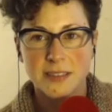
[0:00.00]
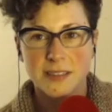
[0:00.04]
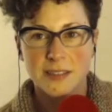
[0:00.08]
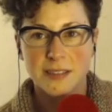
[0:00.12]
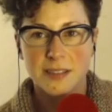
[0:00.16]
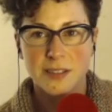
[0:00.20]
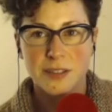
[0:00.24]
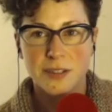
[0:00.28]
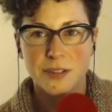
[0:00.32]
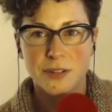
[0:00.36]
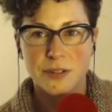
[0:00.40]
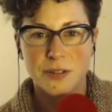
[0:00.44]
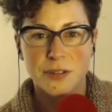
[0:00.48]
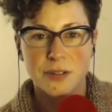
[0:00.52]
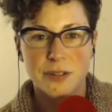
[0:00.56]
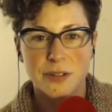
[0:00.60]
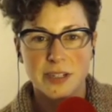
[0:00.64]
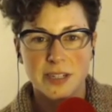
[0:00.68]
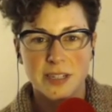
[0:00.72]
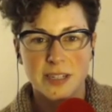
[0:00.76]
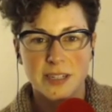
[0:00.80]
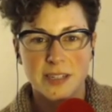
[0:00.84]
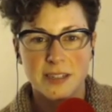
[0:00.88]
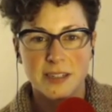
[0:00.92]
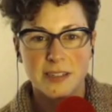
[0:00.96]

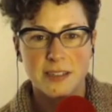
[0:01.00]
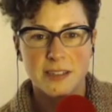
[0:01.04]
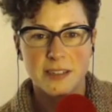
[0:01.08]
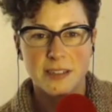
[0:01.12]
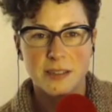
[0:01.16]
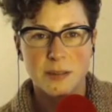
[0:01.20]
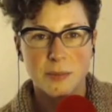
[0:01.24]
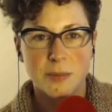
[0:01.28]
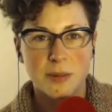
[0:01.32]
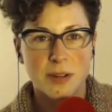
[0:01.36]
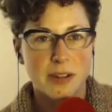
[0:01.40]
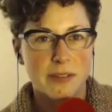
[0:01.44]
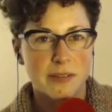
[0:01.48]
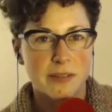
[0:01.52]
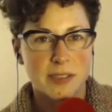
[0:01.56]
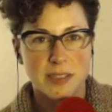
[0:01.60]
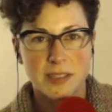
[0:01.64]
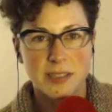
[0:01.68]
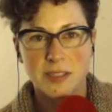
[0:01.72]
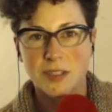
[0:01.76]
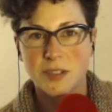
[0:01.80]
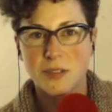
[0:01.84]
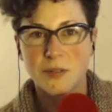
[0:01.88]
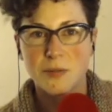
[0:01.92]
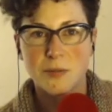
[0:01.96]
your
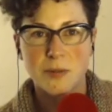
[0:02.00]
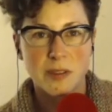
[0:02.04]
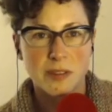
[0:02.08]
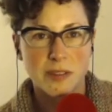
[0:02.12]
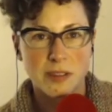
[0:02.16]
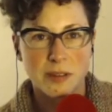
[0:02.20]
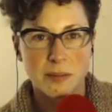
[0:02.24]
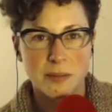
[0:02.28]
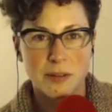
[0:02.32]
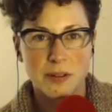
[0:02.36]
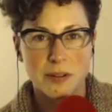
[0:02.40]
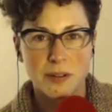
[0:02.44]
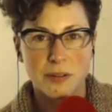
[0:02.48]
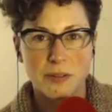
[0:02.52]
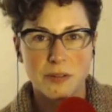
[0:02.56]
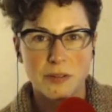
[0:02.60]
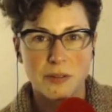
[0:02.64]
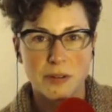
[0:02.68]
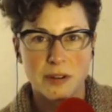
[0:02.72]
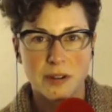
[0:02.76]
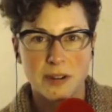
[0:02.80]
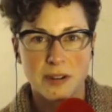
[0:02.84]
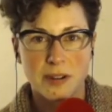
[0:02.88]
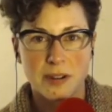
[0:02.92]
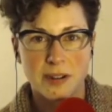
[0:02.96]
improvisation with him or
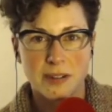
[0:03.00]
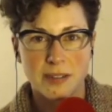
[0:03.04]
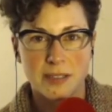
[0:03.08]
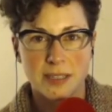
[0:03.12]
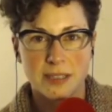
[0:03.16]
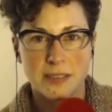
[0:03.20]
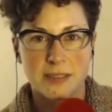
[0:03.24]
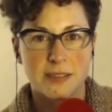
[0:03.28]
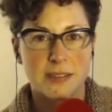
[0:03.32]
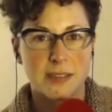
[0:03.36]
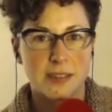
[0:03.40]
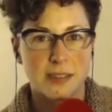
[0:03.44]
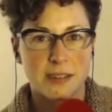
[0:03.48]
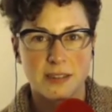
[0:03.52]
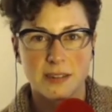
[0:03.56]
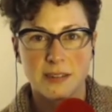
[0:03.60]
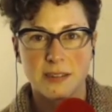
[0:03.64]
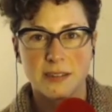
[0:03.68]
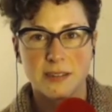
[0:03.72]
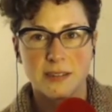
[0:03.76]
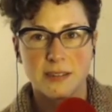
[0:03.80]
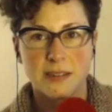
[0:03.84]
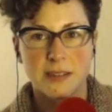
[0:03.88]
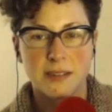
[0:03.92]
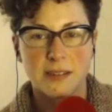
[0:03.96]
your artistic
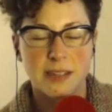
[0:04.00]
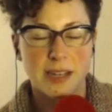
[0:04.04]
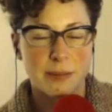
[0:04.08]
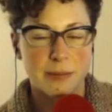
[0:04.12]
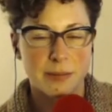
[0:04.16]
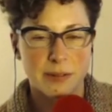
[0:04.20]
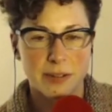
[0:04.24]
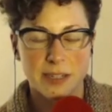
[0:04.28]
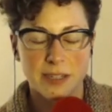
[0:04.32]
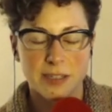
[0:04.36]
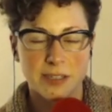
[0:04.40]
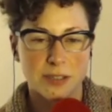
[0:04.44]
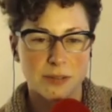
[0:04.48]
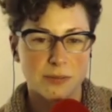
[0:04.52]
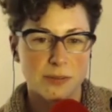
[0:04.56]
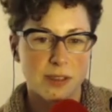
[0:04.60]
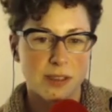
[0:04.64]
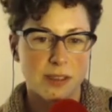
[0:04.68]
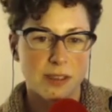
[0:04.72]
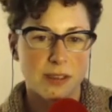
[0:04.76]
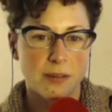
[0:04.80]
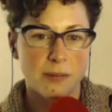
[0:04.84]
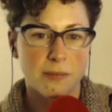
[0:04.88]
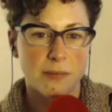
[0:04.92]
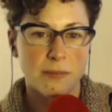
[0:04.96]
collaboration
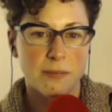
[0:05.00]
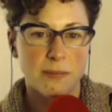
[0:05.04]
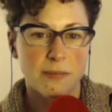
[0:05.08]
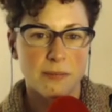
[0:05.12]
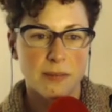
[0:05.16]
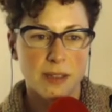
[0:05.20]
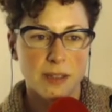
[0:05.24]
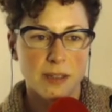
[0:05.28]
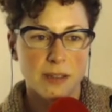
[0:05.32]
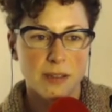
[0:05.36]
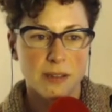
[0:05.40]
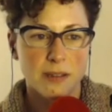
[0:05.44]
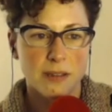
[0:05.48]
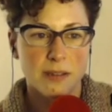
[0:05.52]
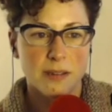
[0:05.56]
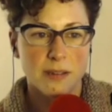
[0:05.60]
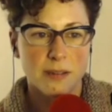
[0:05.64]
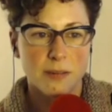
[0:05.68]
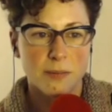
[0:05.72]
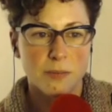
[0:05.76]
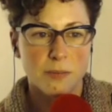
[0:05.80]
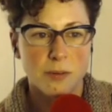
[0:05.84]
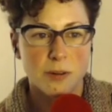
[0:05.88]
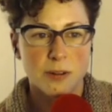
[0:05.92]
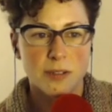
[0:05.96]
with him
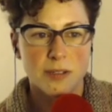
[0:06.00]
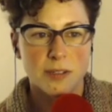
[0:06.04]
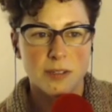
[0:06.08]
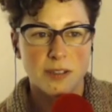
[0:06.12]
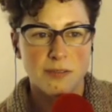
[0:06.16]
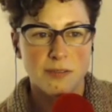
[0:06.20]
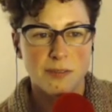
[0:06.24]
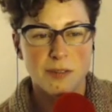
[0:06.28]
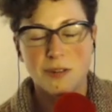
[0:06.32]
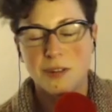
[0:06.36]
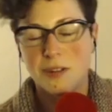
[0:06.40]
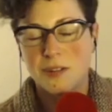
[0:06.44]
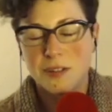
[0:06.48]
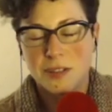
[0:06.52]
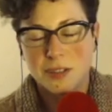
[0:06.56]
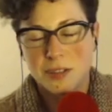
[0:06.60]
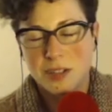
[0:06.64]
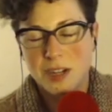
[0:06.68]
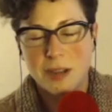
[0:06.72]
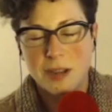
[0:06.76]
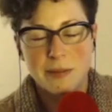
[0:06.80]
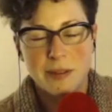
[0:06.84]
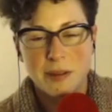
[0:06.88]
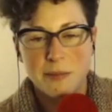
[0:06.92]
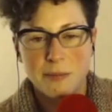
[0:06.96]
more if you could
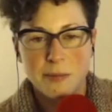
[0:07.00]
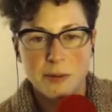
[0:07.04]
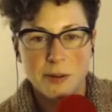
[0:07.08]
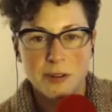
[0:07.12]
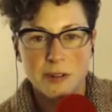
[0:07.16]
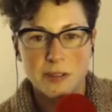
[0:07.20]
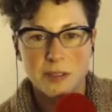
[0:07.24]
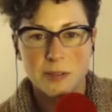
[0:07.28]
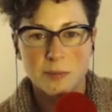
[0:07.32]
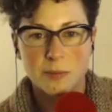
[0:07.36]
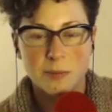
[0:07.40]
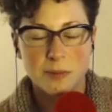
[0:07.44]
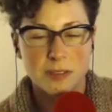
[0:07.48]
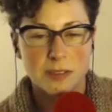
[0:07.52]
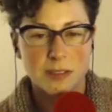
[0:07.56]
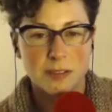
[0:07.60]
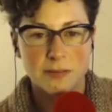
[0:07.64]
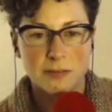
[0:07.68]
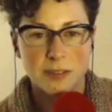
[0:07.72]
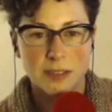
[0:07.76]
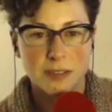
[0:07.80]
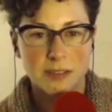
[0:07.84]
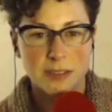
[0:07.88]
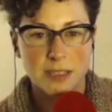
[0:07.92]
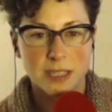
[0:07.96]
describe that more
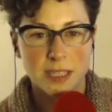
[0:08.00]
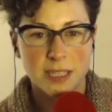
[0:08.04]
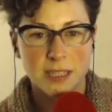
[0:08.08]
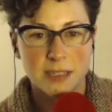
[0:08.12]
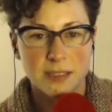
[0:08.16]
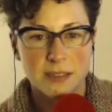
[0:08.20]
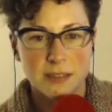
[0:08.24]
specifically